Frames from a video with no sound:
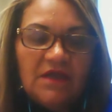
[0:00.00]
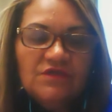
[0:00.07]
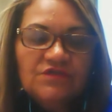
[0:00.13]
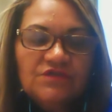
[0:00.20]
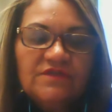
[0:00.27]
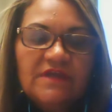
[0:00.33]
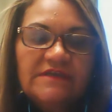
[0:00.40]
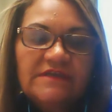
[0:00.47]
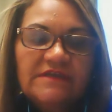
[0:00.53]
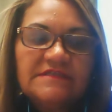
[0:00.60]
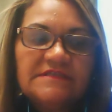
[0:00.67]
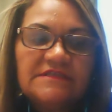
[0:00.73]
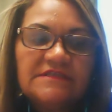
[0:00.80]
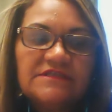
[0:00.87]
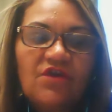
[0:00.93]
So there is
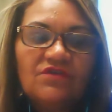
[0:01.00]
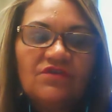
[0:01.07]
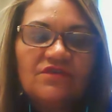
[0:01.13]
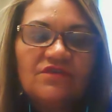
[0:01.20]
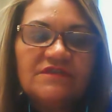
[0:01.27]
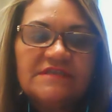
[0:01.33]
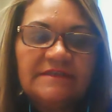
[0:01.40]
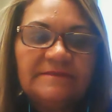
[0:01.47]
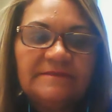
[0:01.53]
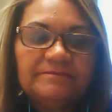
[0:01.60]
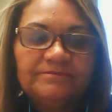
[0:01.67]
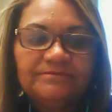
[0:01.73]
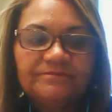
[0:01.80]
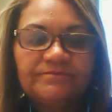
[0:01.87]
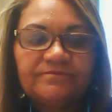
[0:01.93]
this constant
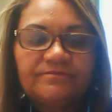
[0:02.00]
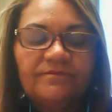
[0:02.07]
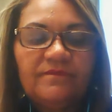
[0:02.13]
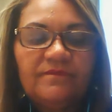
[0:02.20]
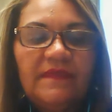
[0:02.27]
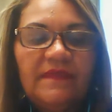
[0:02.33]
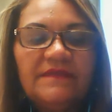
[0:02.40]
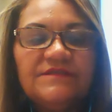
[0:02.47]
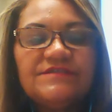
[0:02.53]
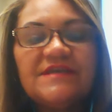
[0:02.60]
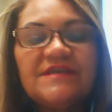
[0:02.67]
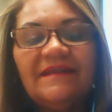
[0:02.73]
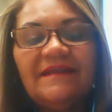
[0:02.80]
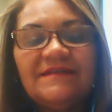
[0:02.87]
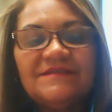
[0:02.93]

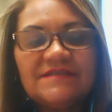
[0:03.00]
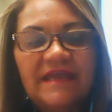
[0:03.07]
challenge